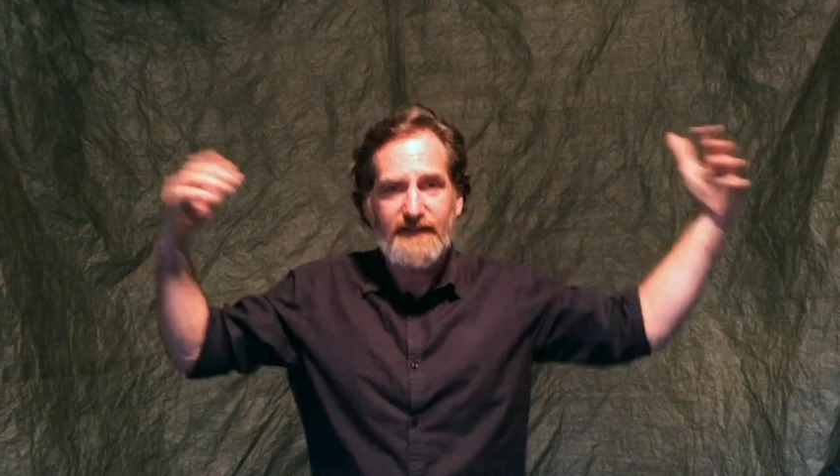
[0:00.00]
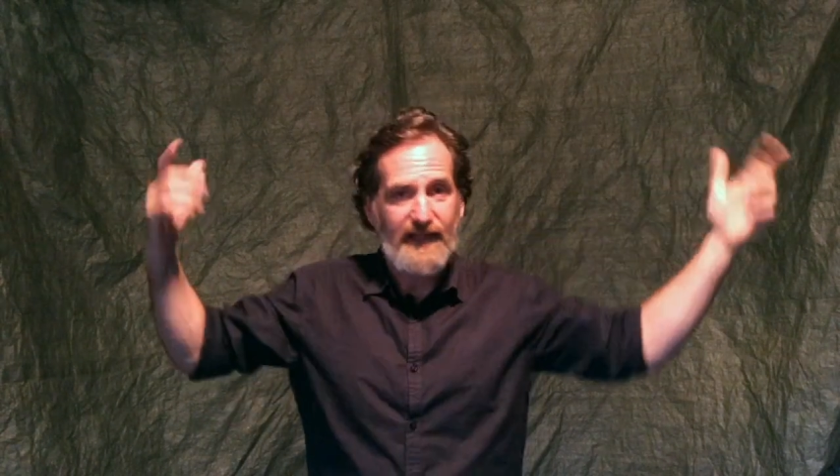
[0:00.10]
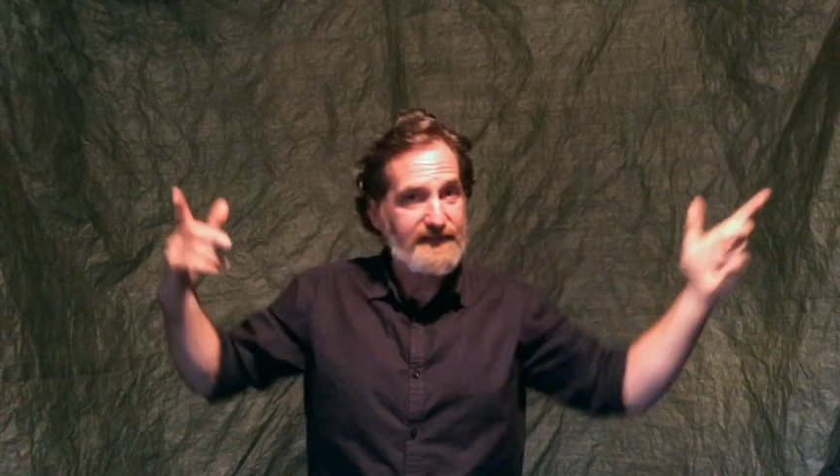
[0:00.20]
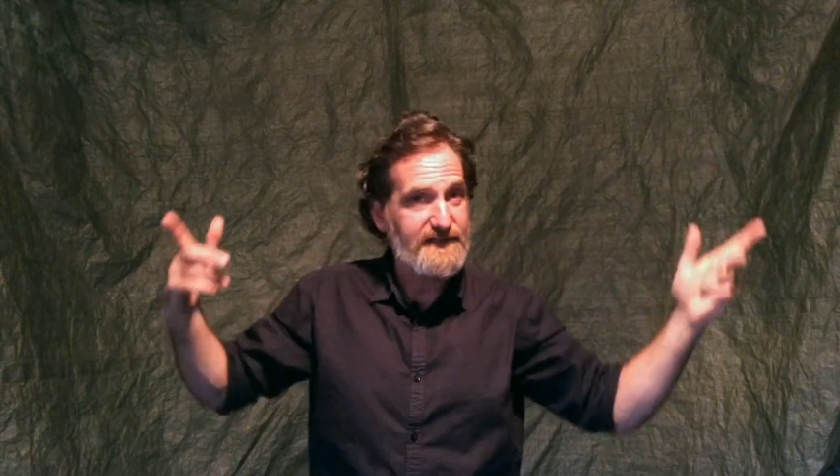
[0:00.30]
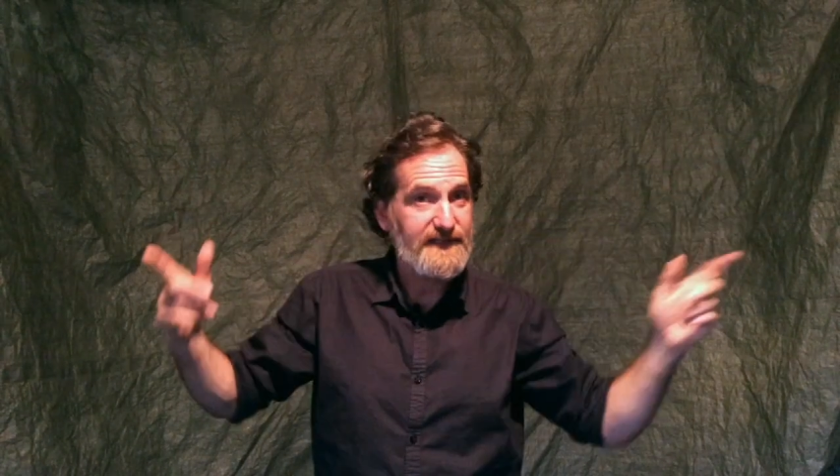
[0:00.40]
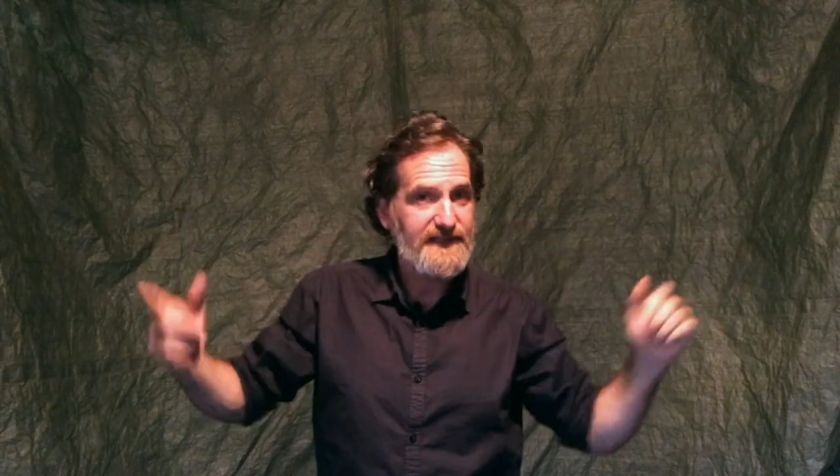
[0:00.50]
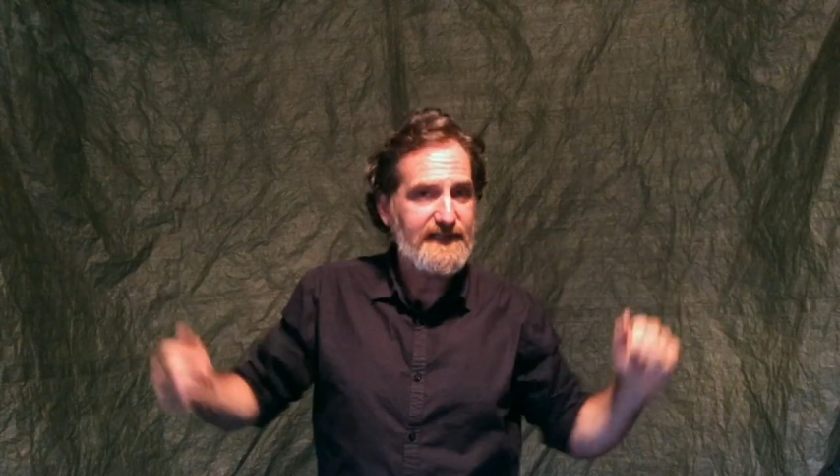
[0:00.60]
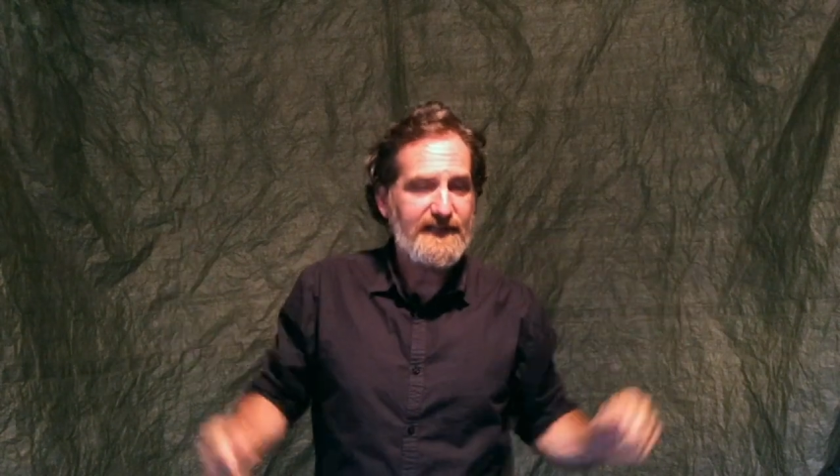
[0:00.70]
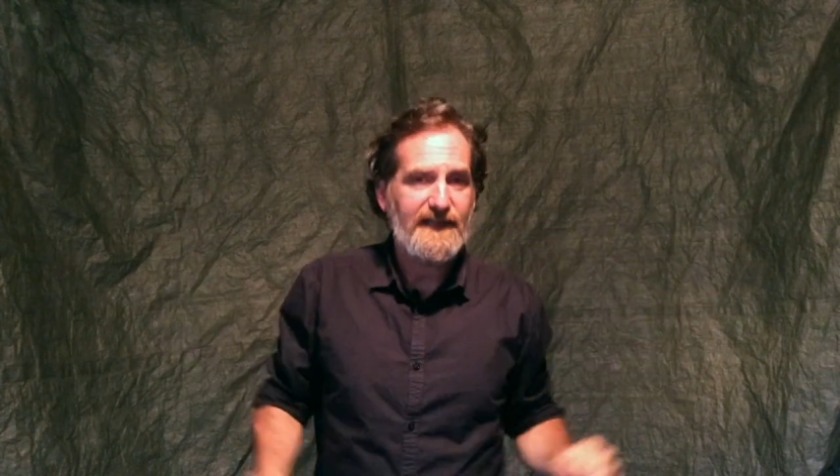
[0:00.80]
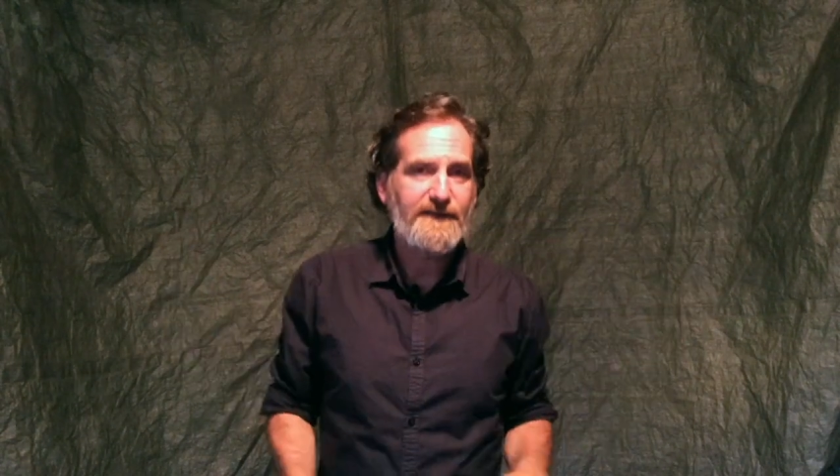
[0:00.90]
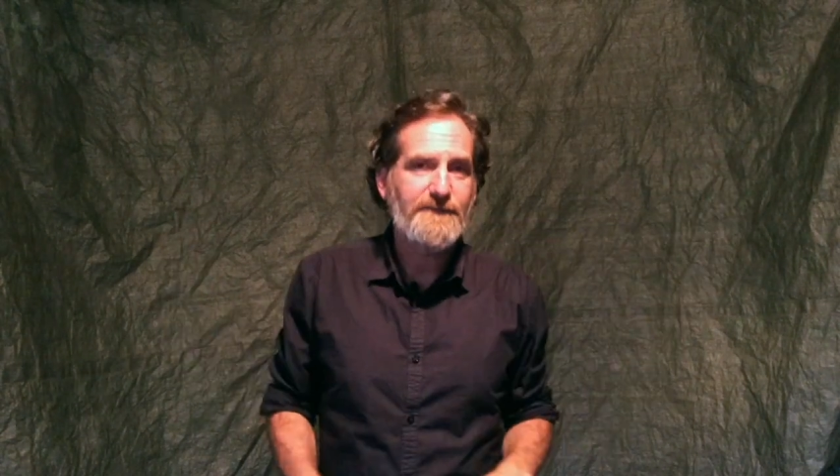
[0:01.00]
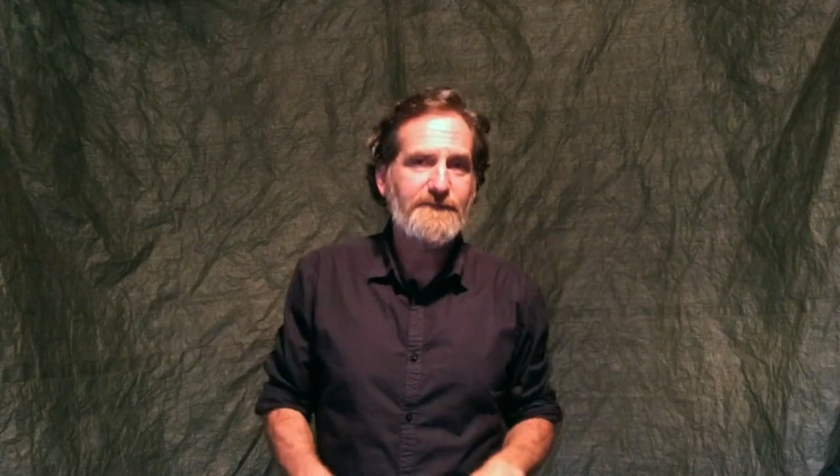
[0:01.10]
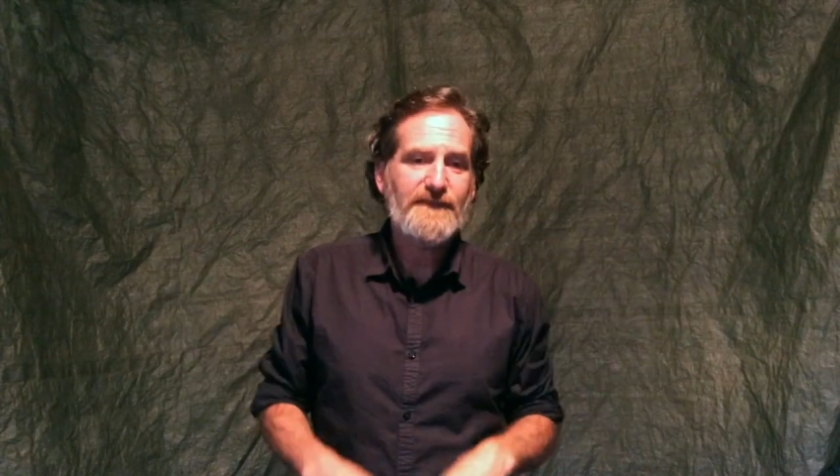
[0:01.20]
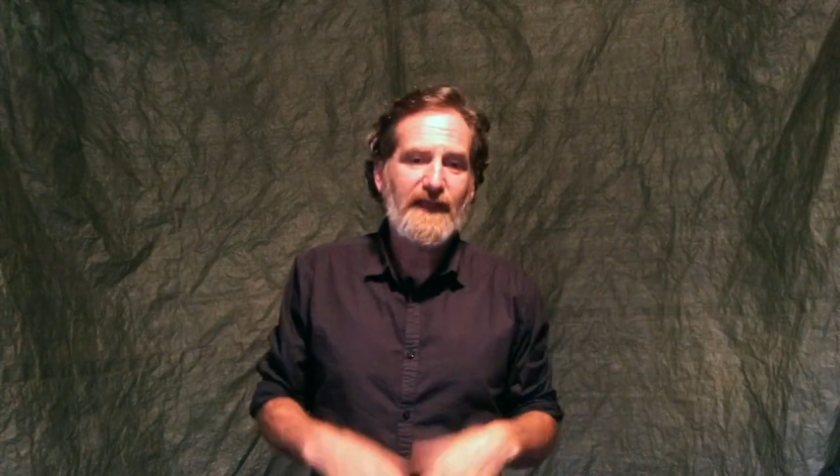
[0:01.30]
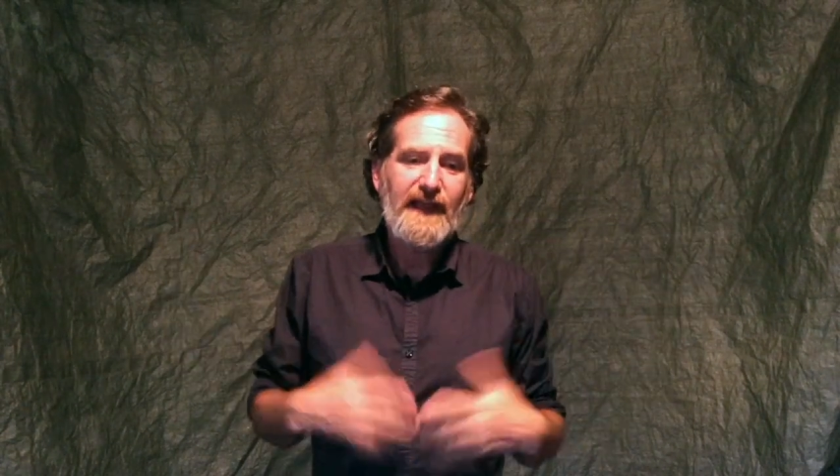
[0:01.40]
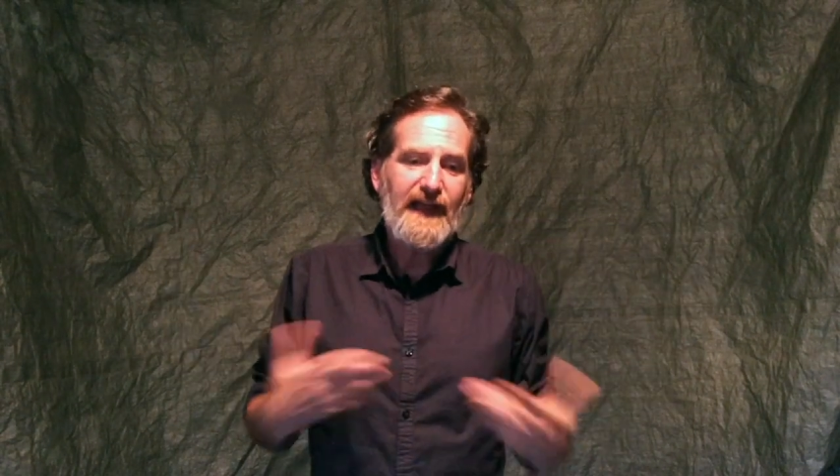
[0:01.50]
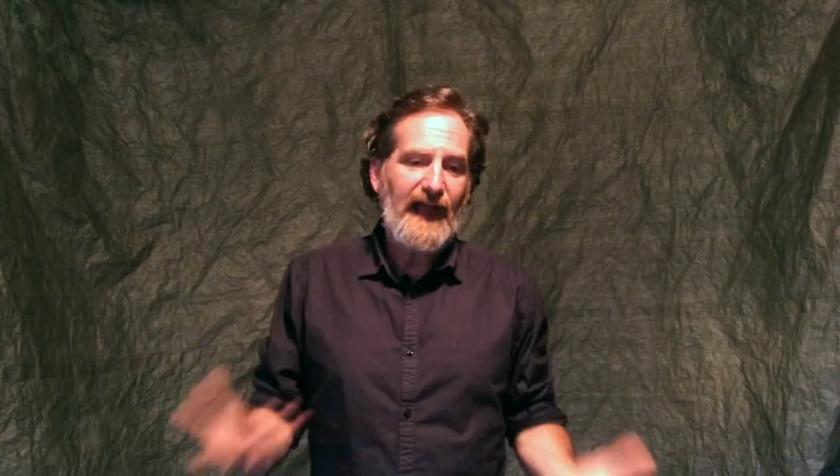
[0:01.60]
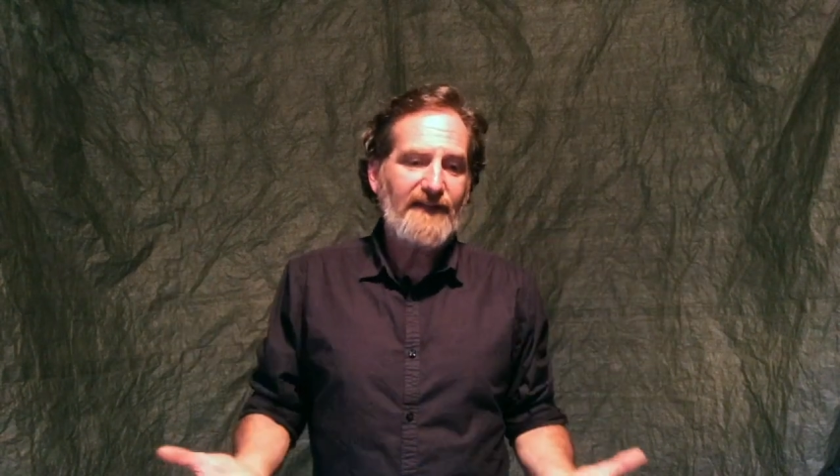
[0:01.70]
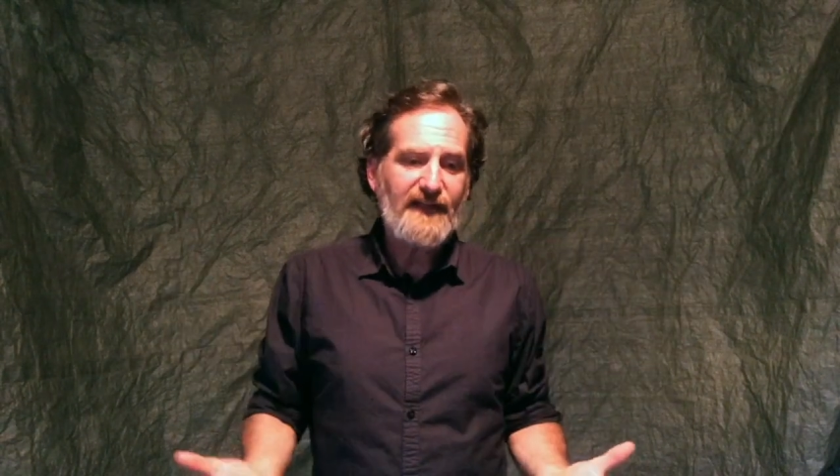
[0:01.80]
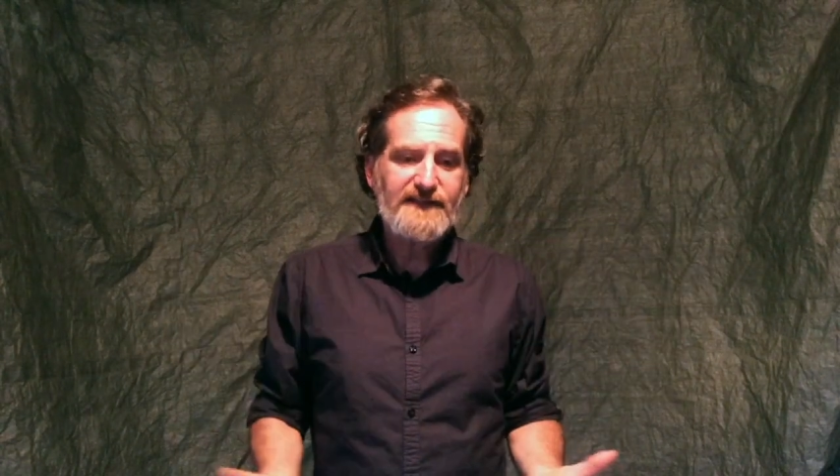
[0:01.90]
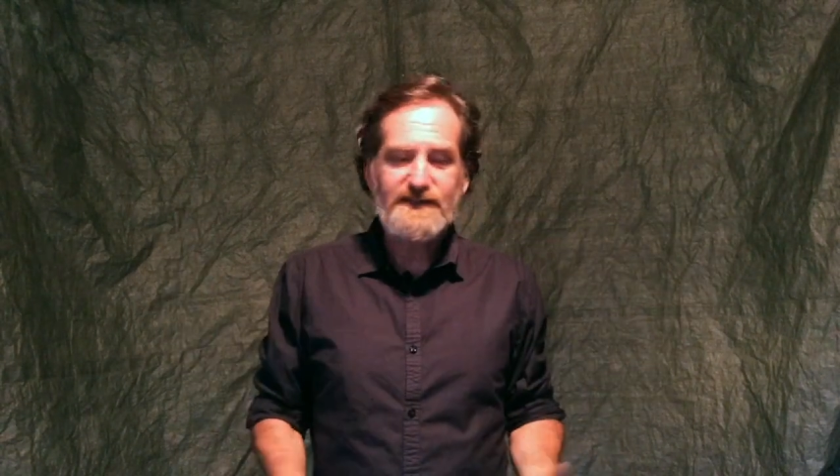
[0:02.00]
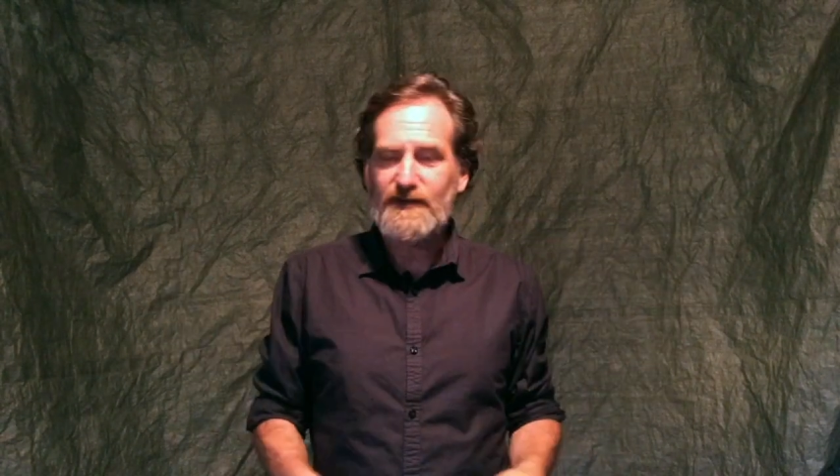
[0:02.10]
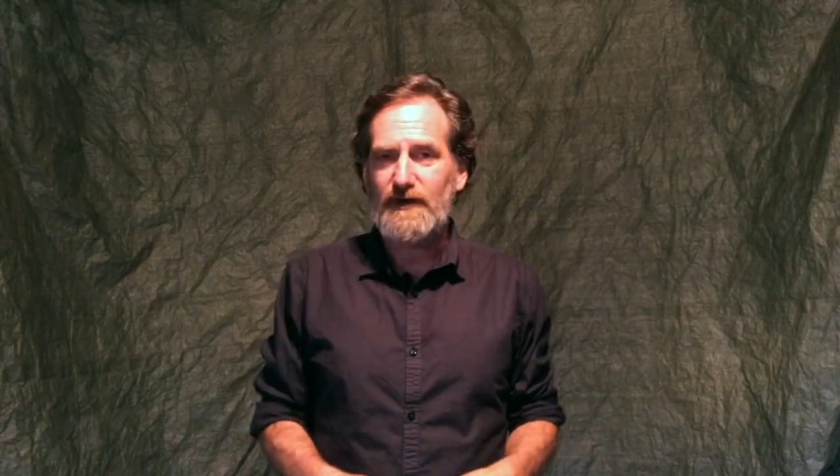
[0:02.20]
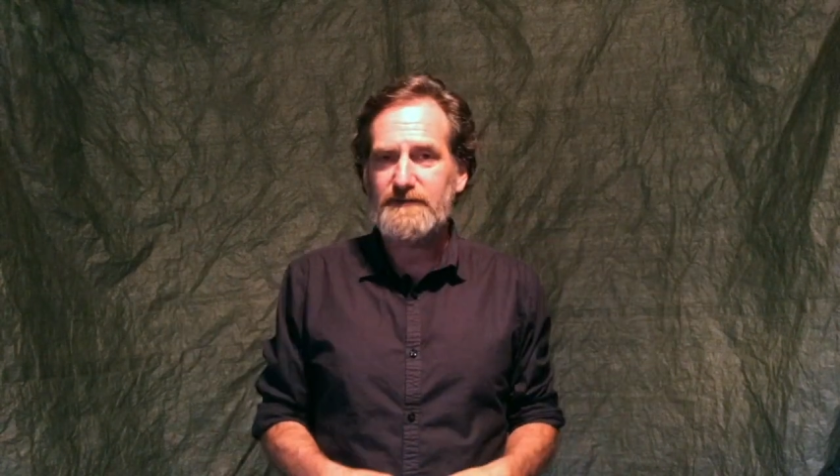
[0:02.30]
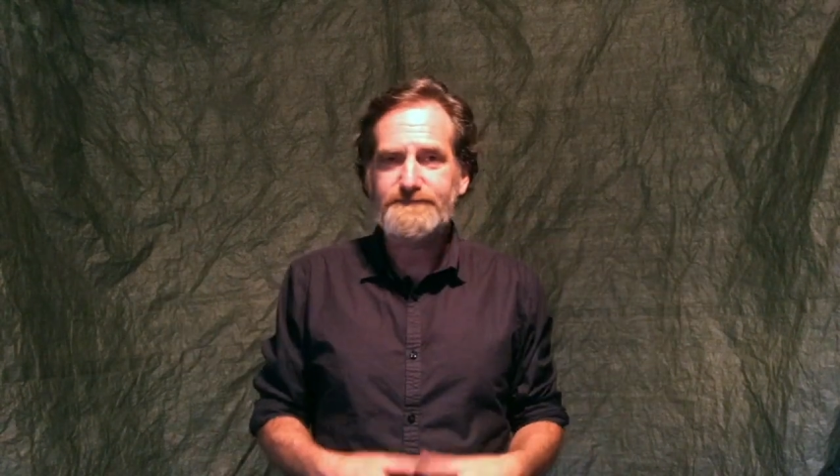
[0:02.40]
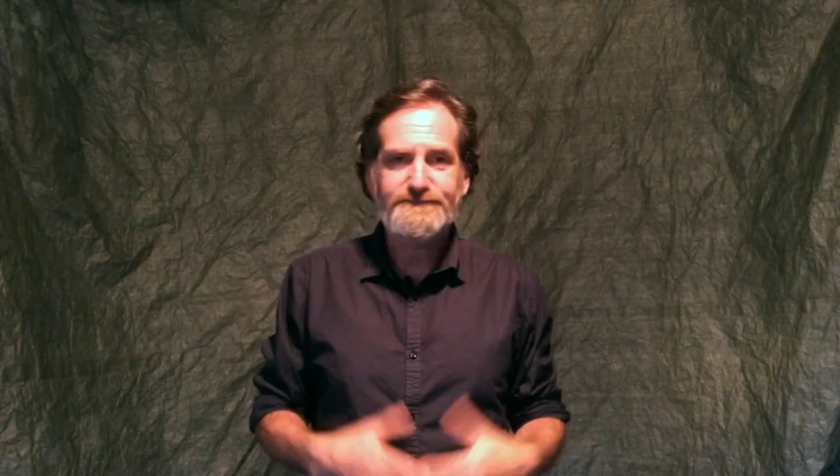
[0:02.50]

That's the key. And that's called